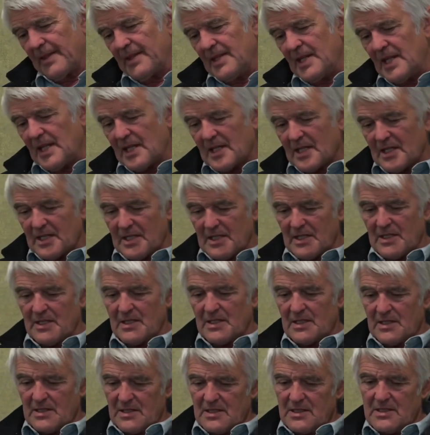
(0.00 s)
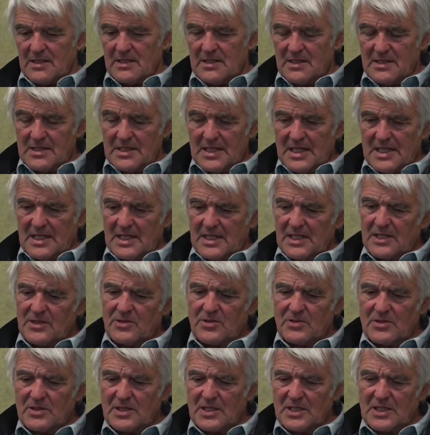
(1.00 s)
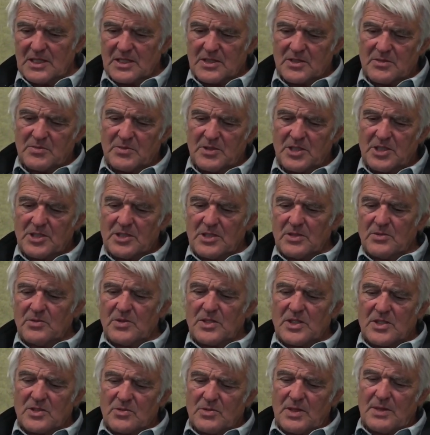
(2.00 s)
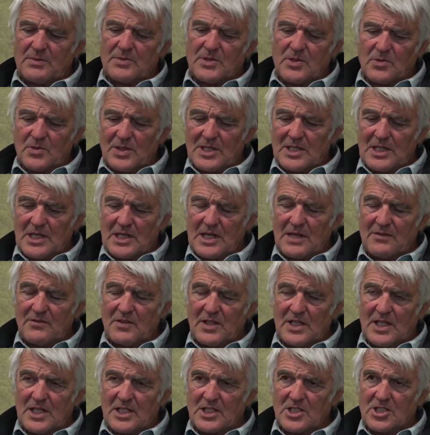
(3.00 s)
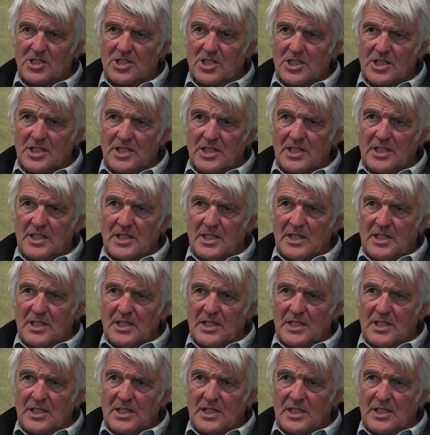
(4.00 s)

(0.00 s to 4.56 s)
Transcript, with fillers: Nick died on the expedition. He was swept away in an avalanche.